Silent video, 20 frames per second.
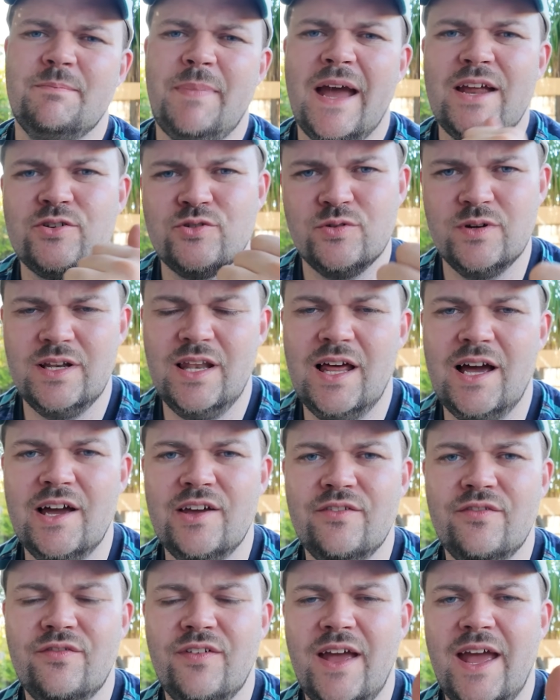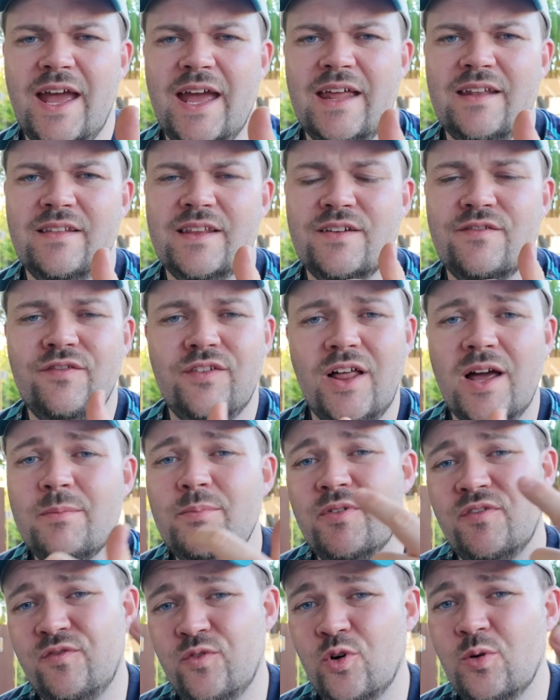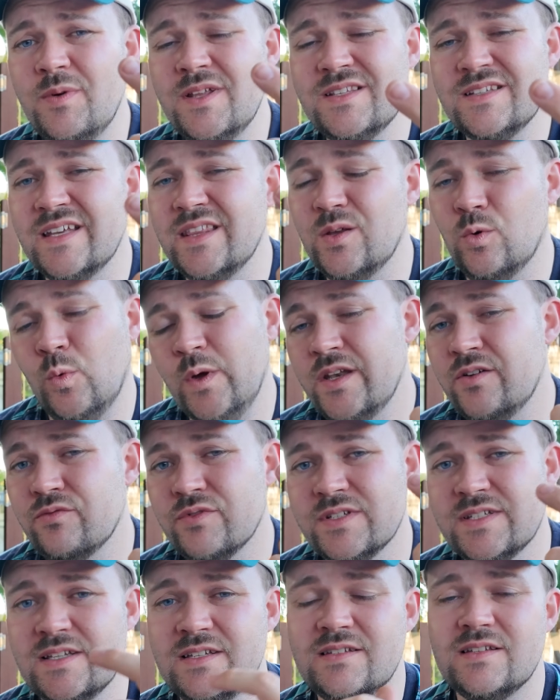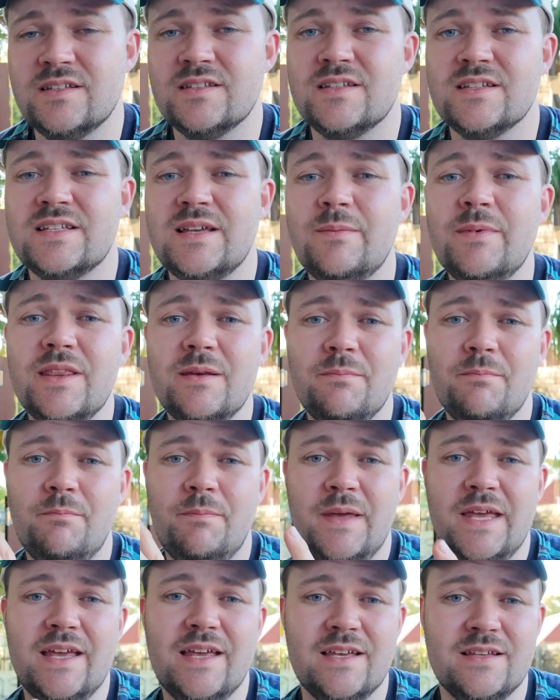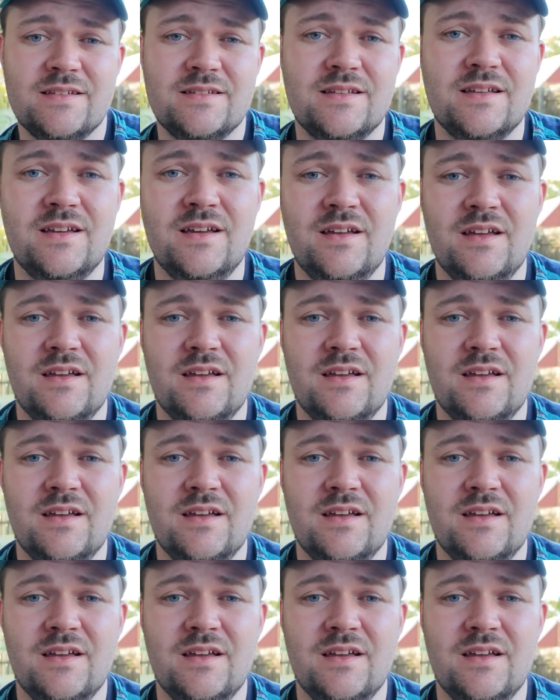battery life and the flight performance, like the wind resistance, are some of the biggest